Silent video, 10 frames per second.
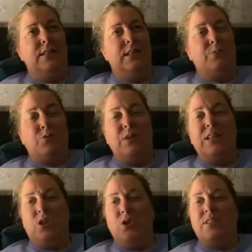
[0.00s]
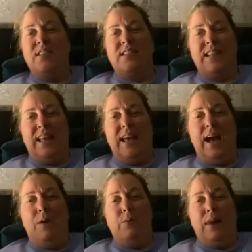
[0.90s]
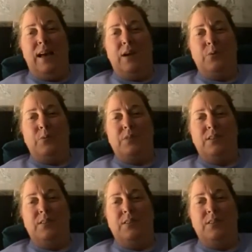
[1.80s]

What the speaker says: good to say it out loud,